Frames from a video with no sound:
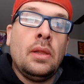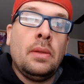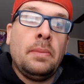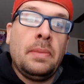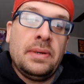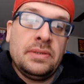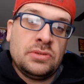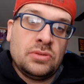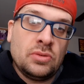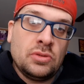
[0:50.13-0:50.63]

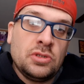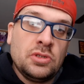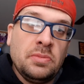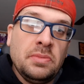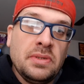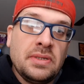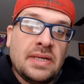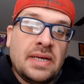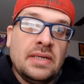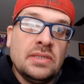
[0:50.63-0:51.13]
my social
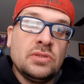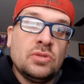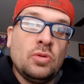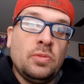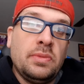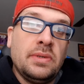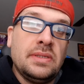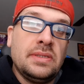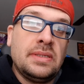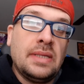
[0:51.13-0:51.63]
media accounts will
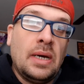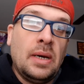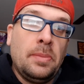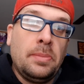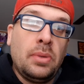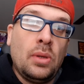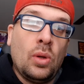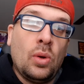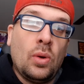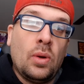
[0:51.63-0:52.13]
be down
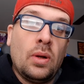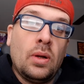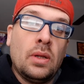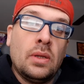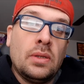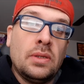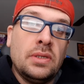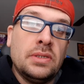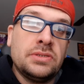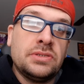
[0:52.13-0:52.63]
below.
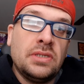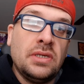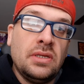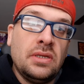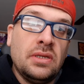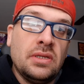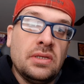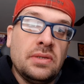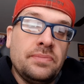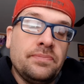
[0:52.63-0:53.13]
Let's hit
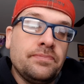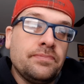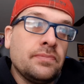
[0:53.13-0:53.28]
it.